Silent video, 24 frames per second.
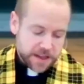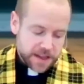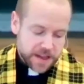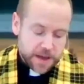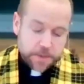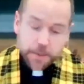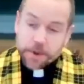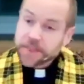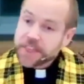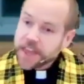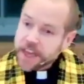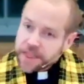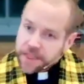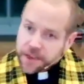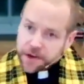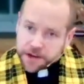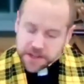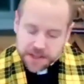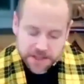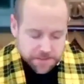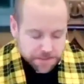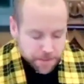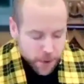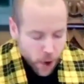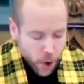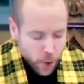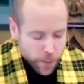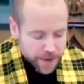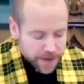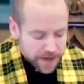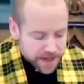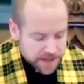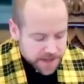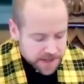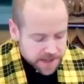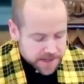But then there's a
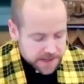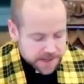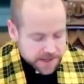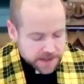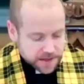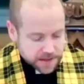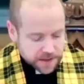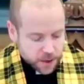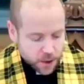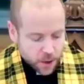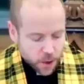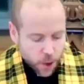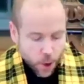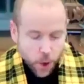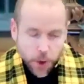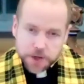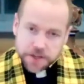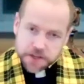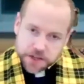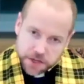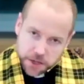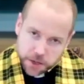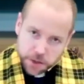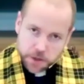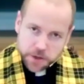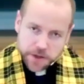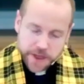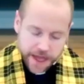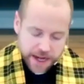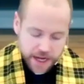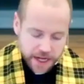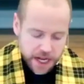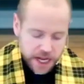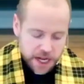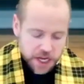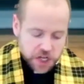moment or two
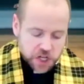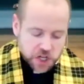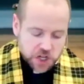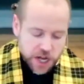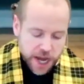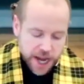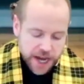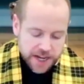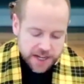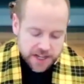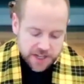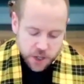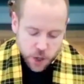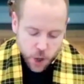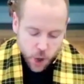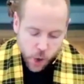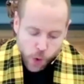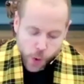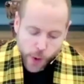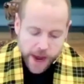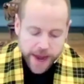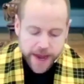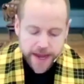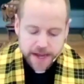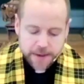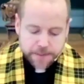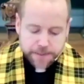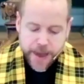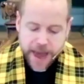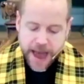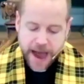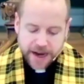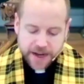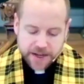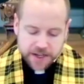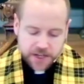that shakes you awake
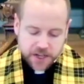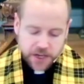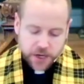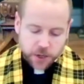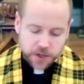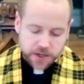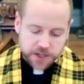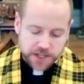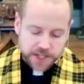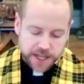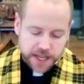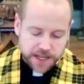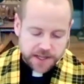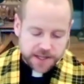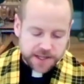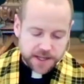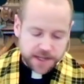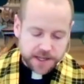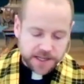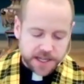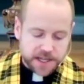back to your senses,